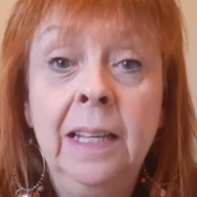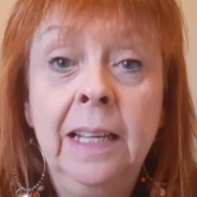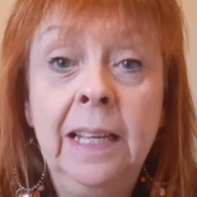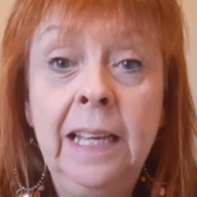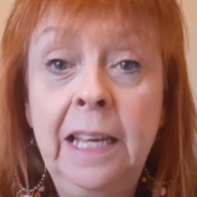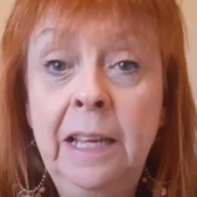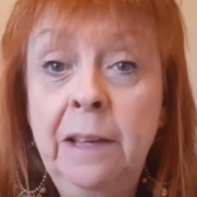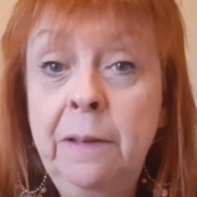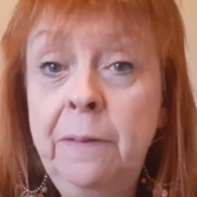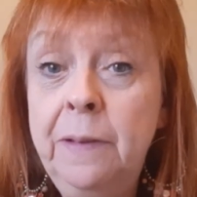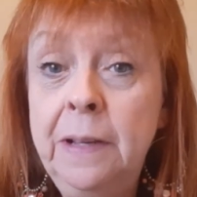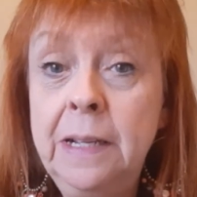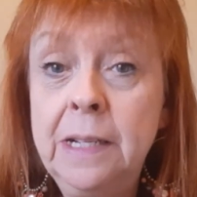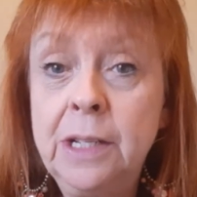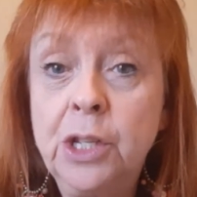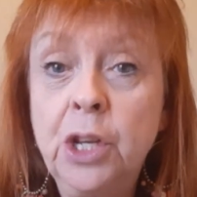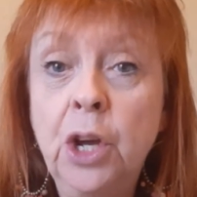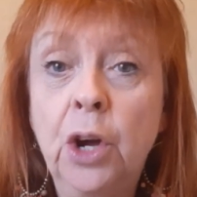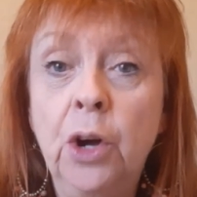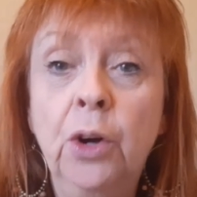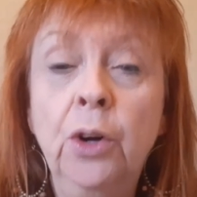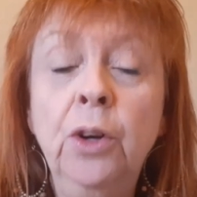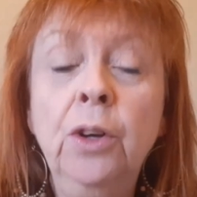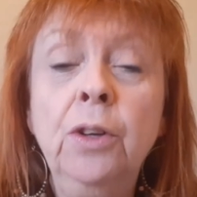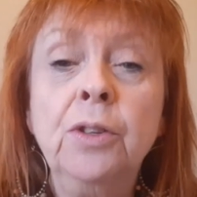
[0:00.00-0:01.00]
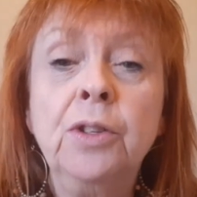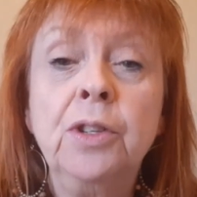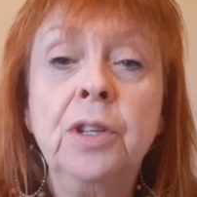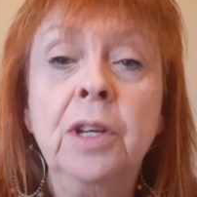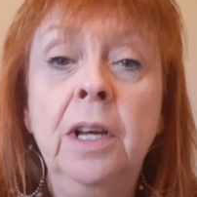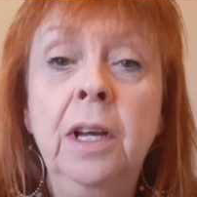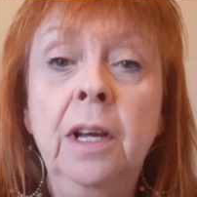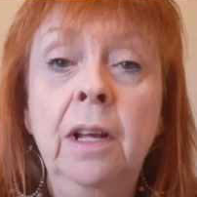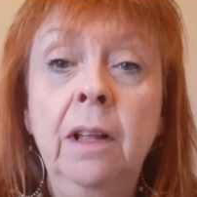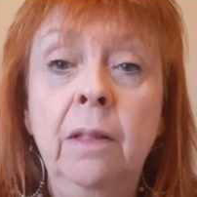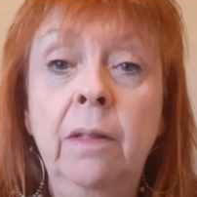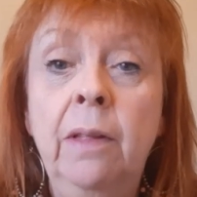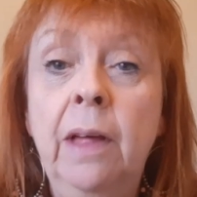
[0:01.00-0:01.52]
If it's hot,
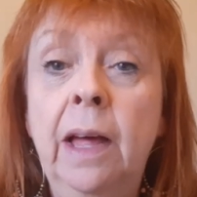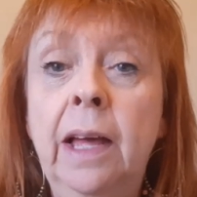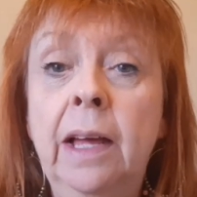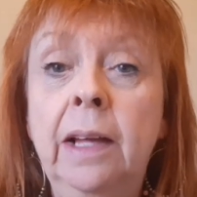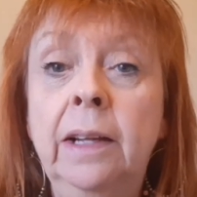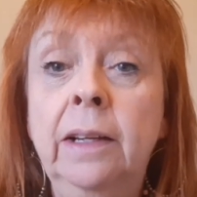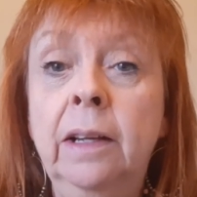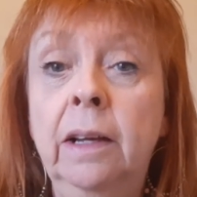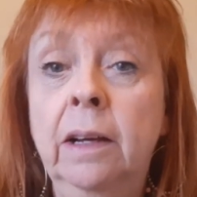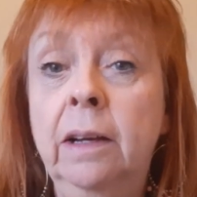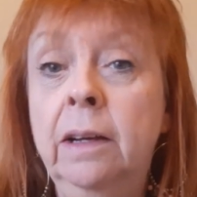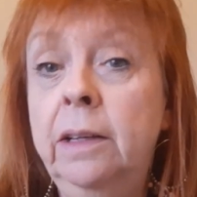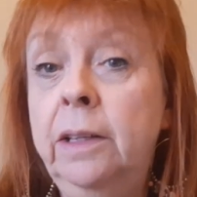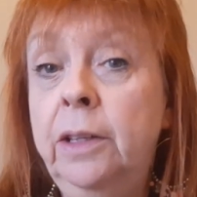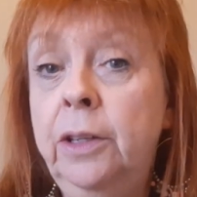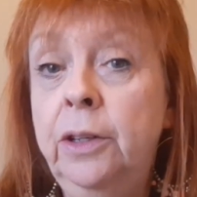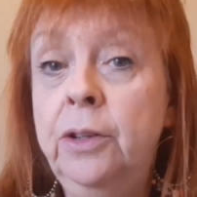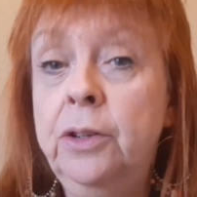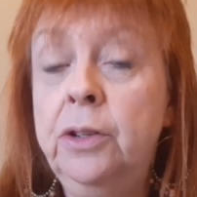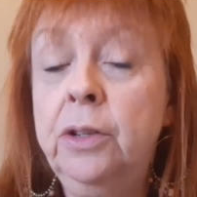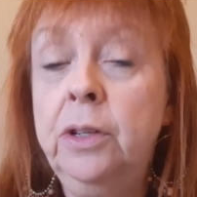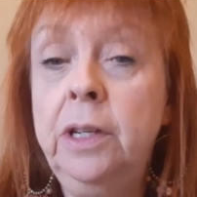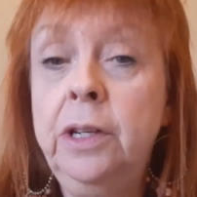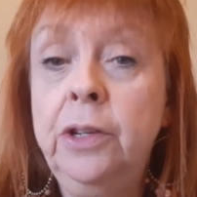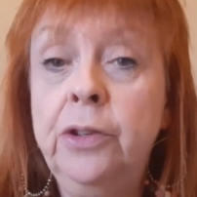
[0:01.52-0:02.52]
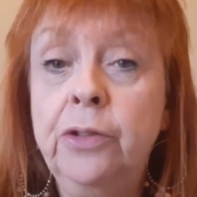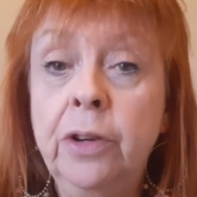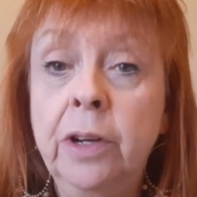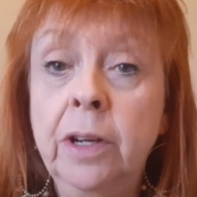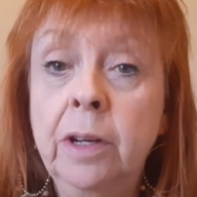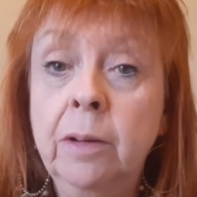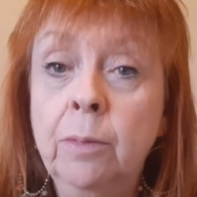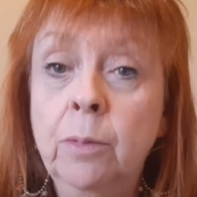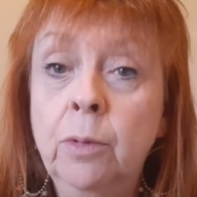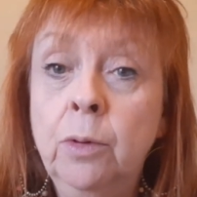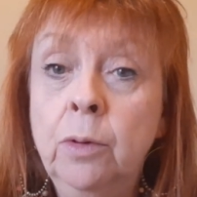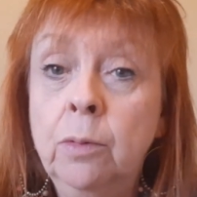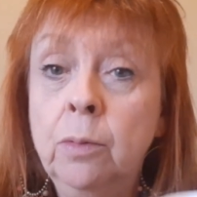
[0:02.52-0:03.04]
then I usually
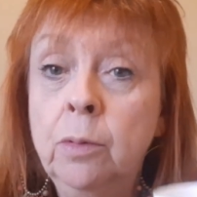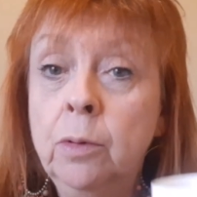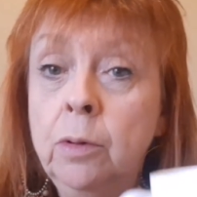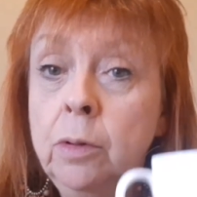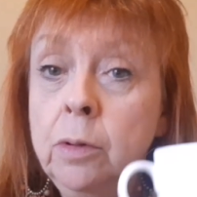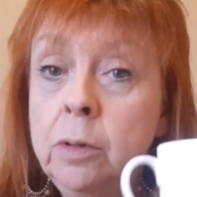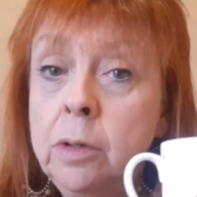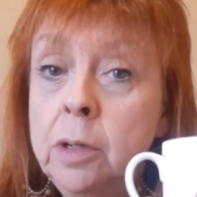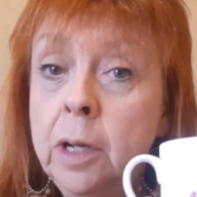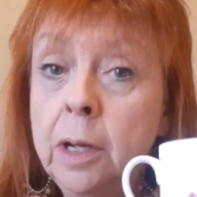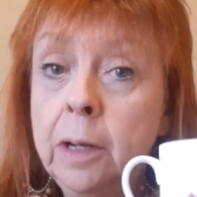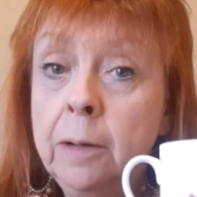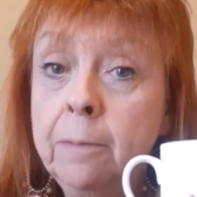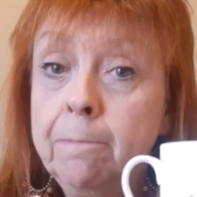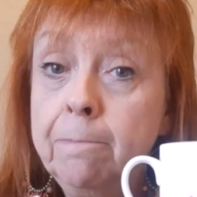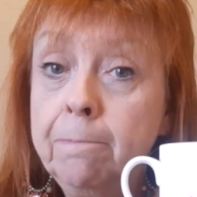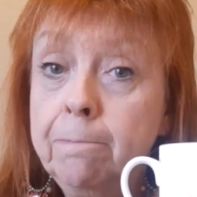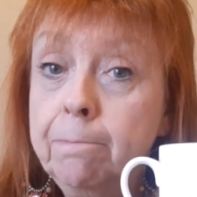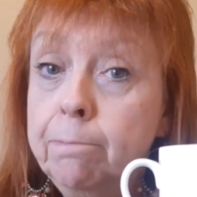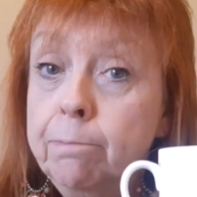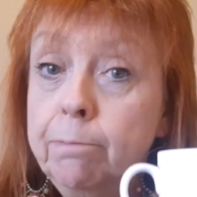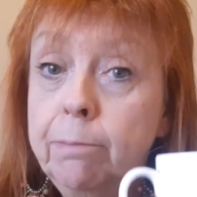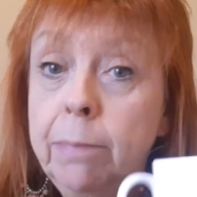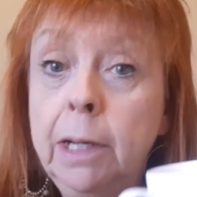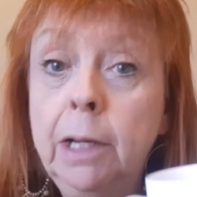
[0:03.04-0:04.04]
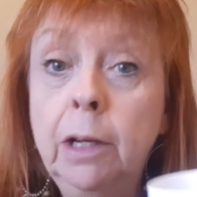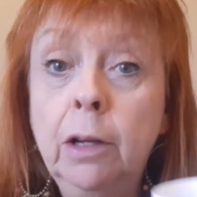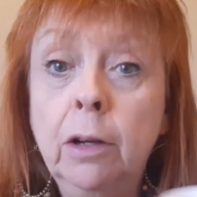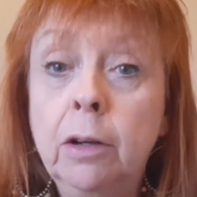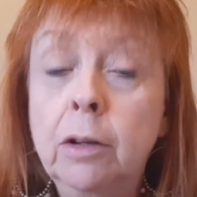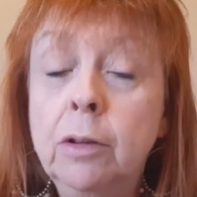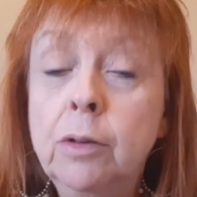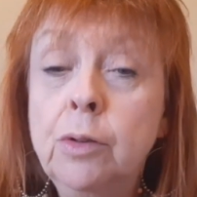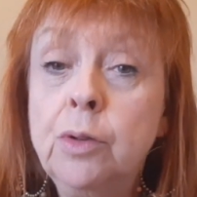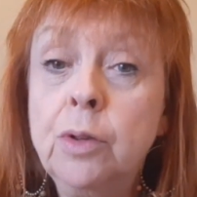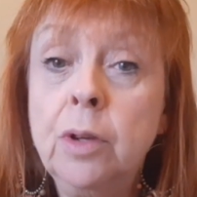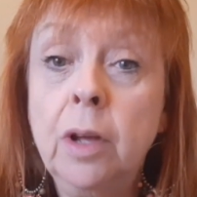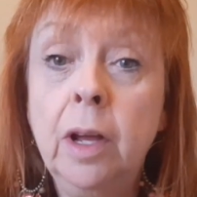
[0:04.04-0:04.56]
drink more water
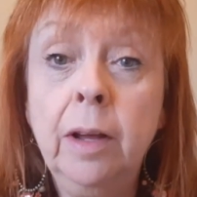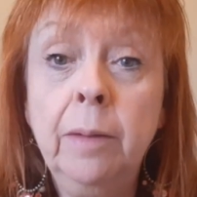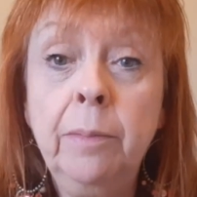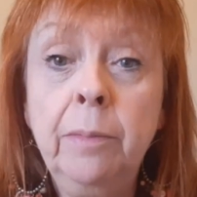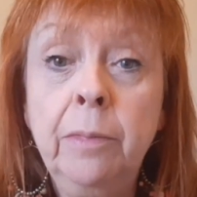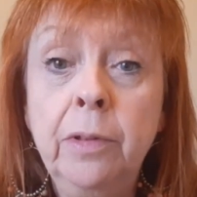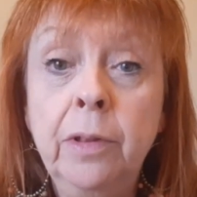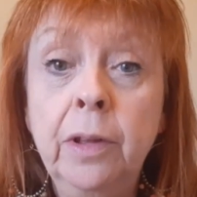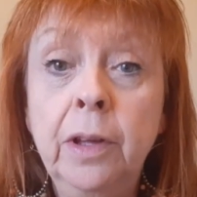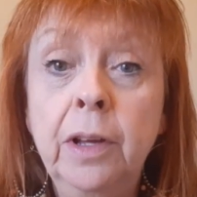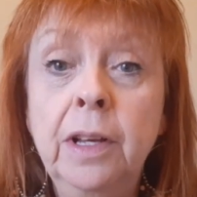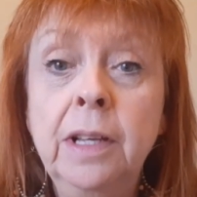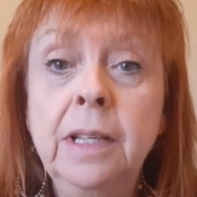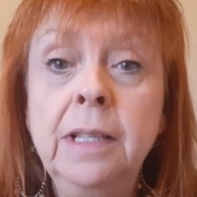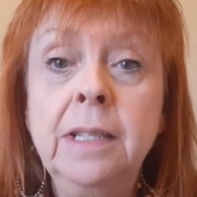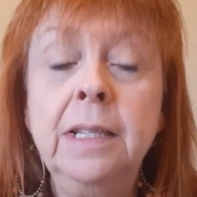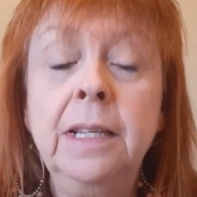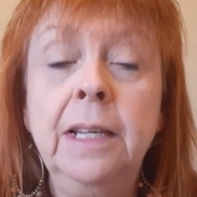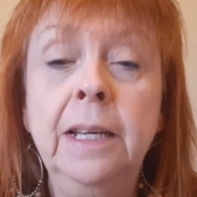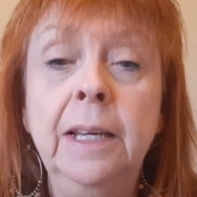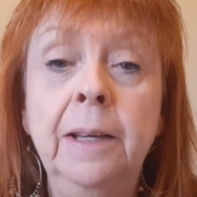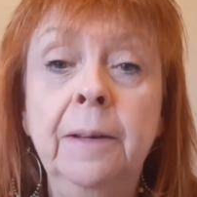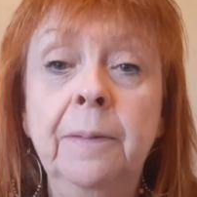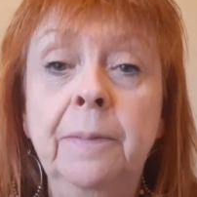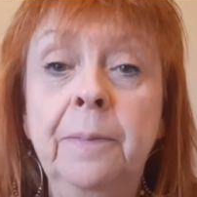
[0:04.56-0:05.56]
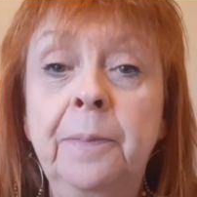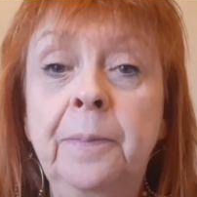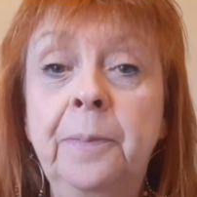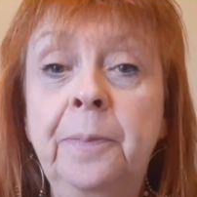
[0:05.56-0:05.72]
because I'm thirsty.